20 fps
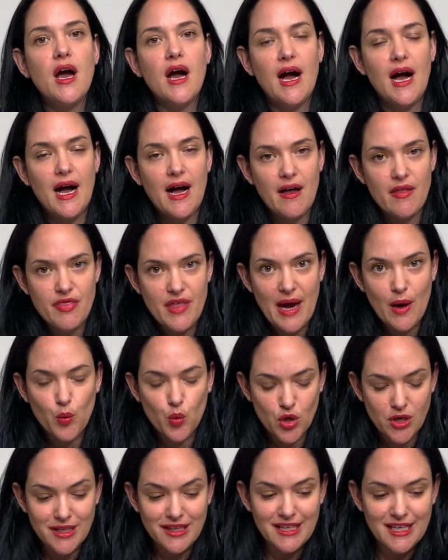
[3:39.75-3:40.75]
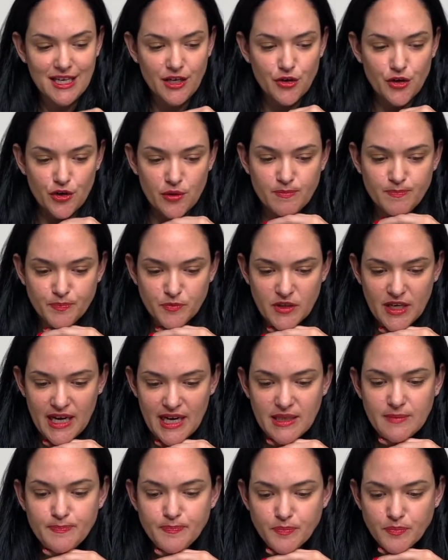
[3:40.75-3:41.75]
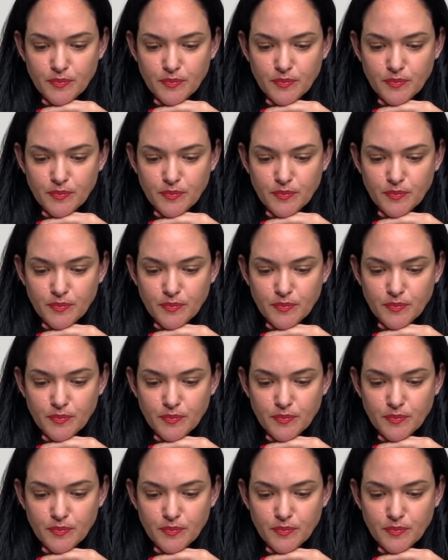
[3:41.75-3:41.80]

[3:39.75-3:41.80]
that were leaner, okay?